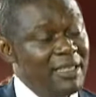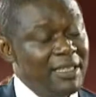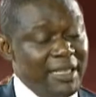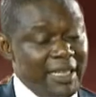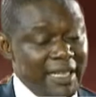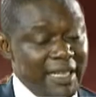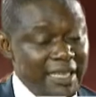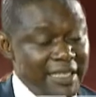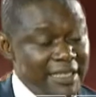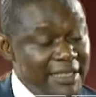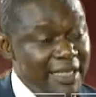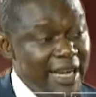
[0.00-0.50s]

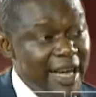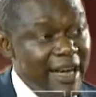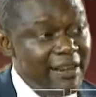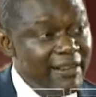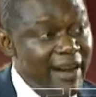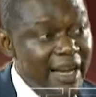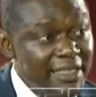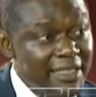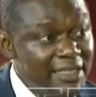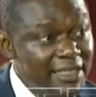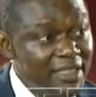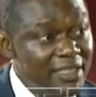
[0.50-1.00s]
in their
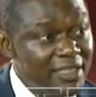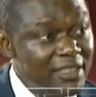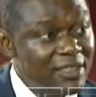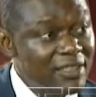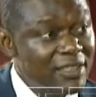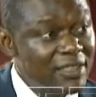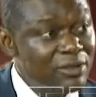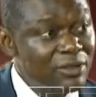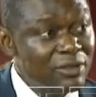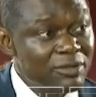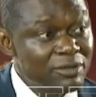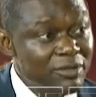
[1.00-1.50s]
writing,
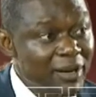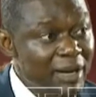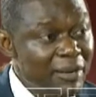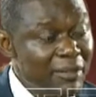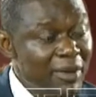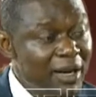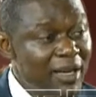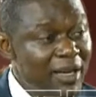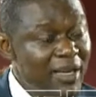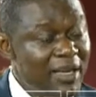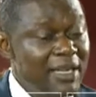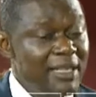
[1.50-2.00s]
not
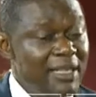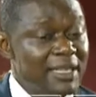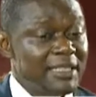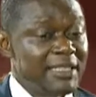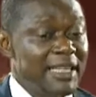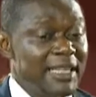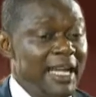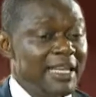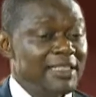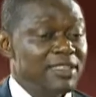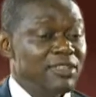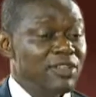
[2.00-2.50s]
verbal,
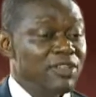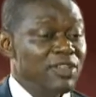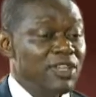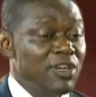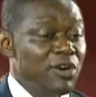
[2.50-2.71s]
that